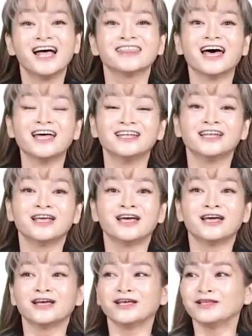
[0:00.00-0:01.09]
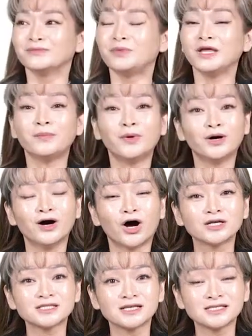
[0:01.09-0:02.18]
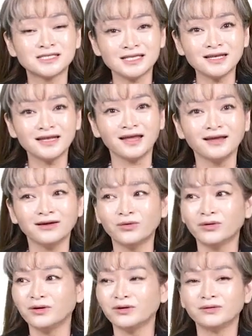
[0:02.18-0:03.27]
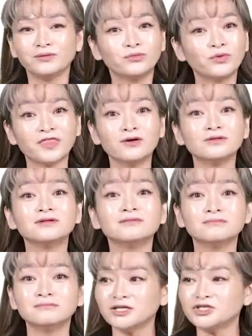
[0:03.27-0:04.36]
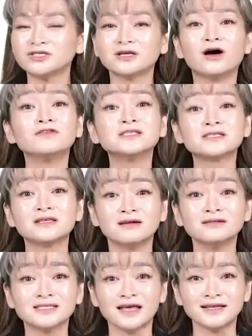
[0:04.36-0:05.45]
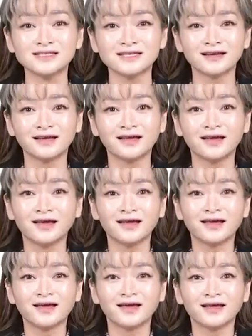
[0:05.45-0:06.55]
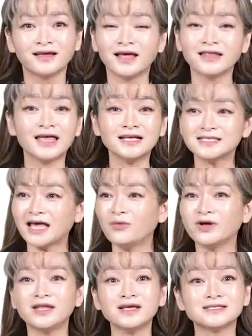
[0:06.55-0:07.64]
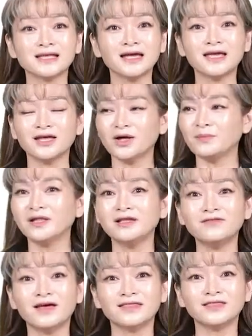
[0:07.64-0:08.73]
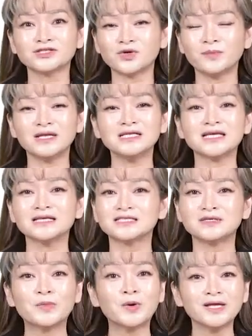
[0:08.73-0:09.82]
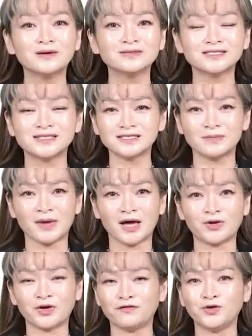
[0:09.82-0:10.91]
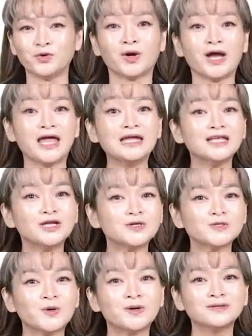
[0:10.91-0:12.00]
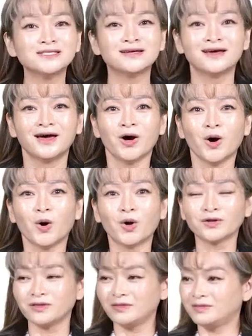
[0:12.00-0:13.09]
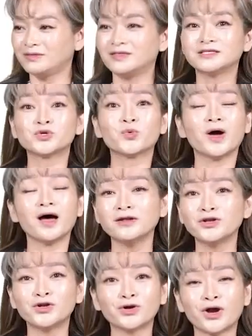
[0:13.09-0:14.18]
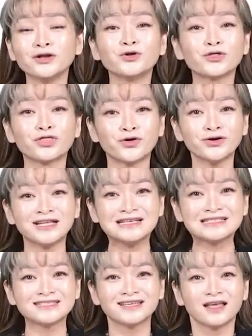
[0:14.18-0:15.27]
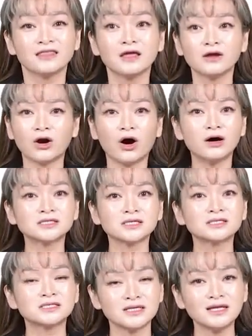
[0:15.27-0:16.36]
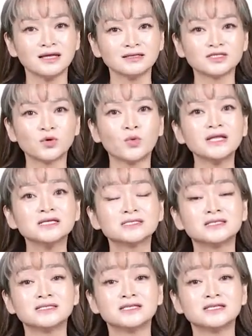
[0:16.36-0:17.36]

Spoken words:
that people are succeeding without much of a skill set. And that's how it is. I cannot believe it. There's so many testimonials. Doesn't matter if you are 80 years old or the under 30s. They are all succeeding. So what is the